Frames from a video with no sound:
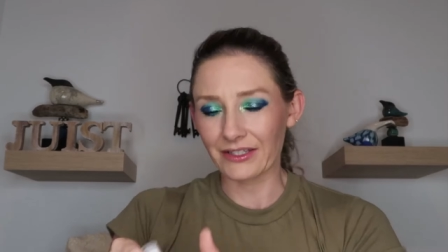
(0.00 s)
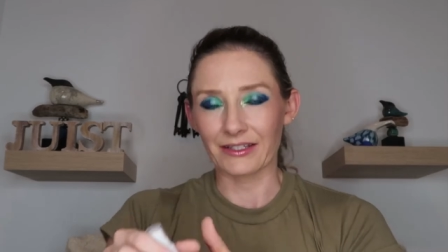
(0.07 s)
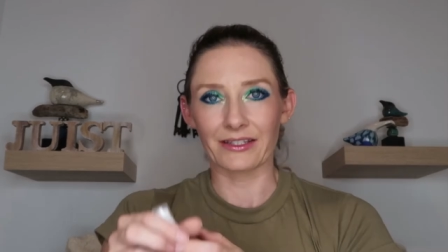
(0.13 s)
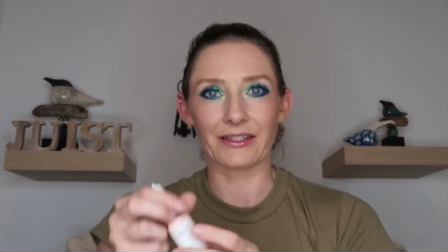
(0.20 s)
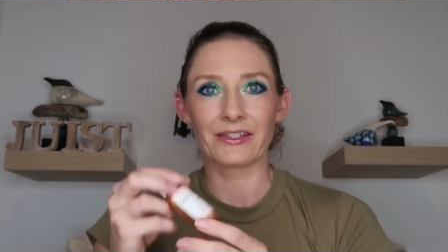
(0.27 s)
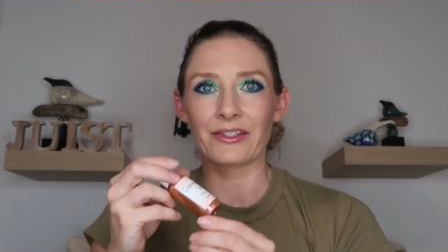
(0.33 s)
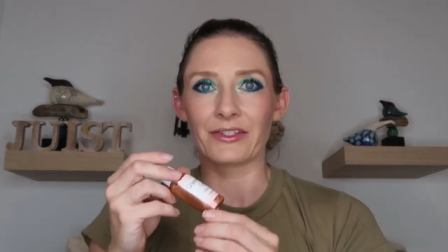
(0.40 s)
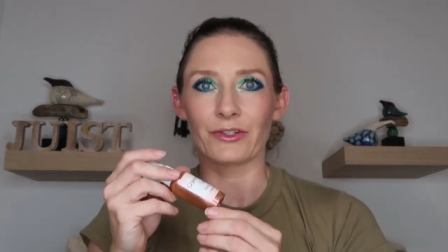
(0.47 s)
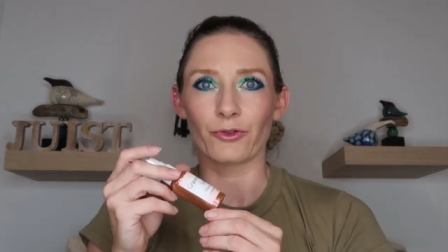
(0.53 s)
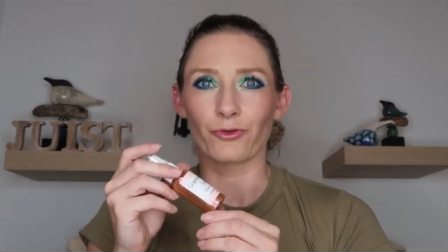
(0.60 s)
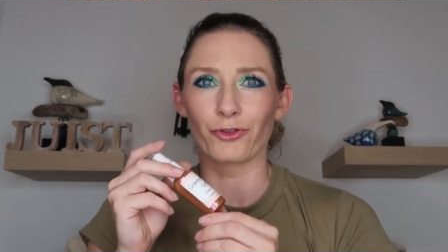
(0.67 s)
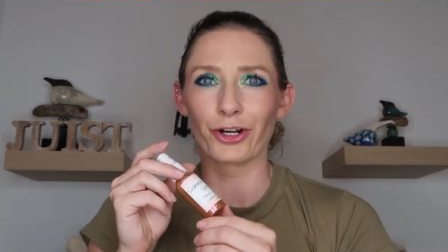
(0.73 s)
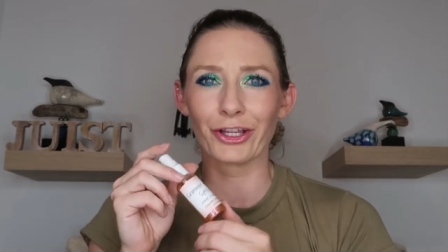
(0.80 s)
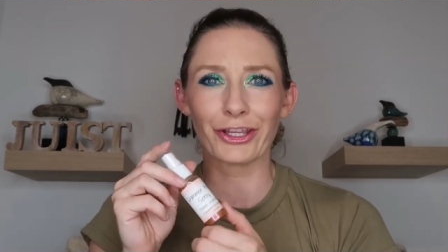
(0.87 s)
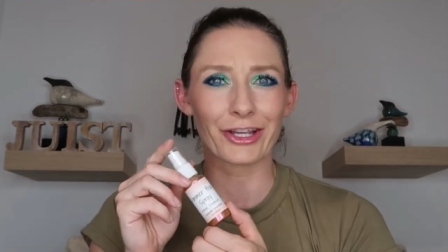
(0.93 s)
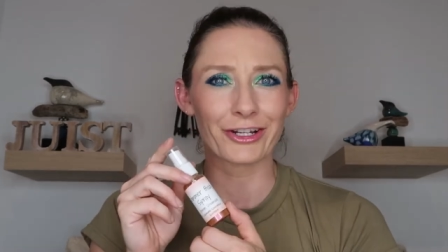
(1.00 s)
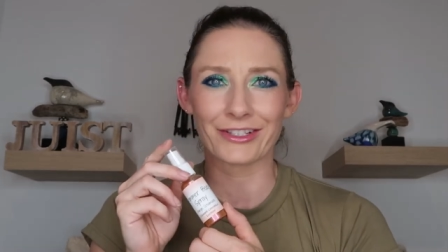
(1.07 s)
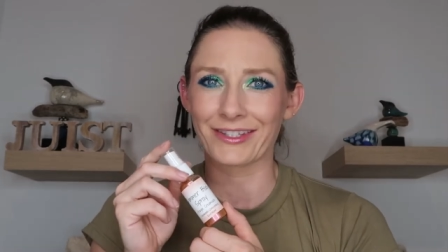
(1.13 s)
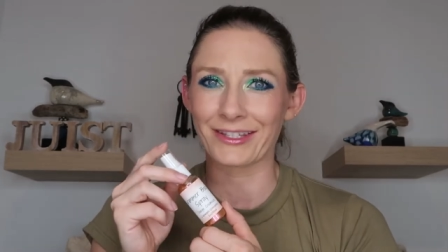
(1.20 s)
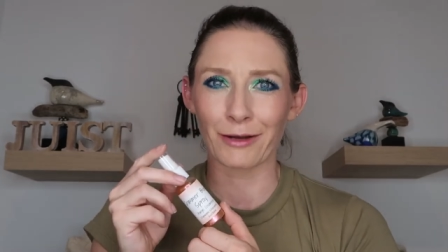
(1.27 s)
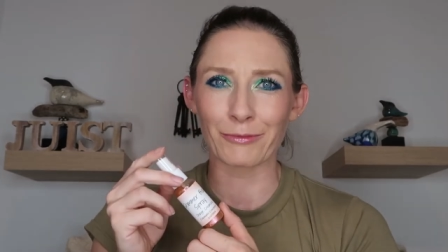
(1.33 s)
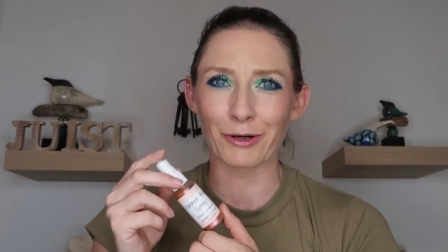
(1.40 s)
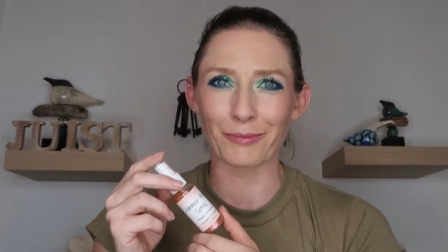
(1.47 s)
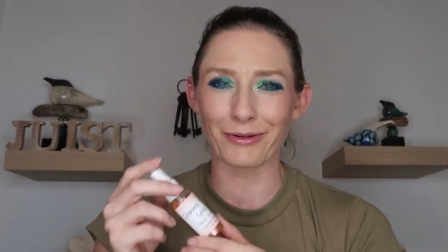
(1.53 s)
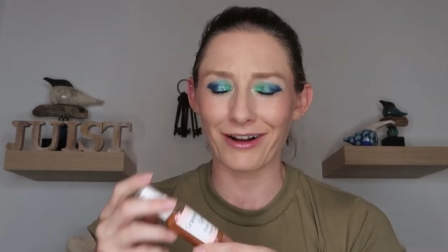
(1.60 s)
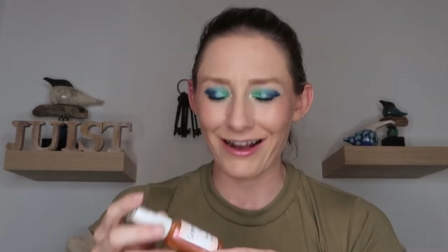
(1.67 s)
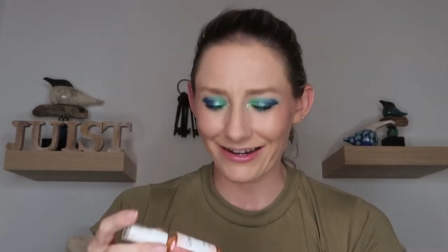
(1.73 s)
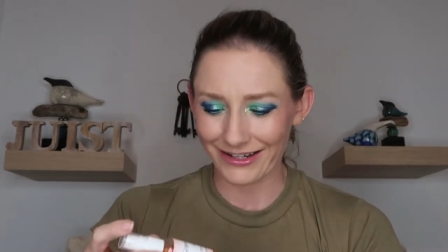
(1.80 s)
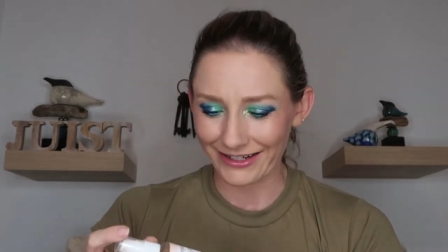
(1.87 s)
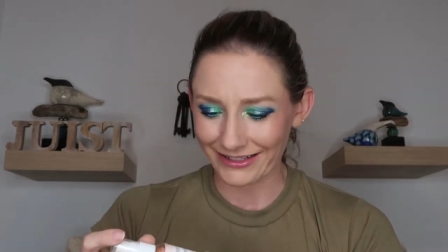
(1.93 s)
is this is a really good summer
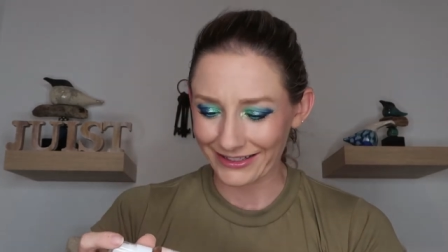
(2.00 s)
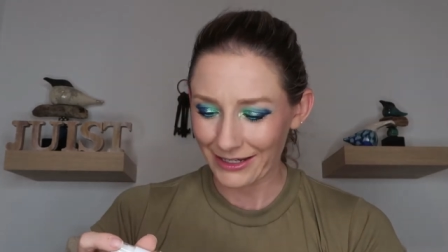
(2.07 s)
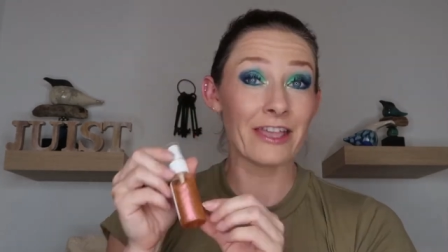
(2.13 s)
product.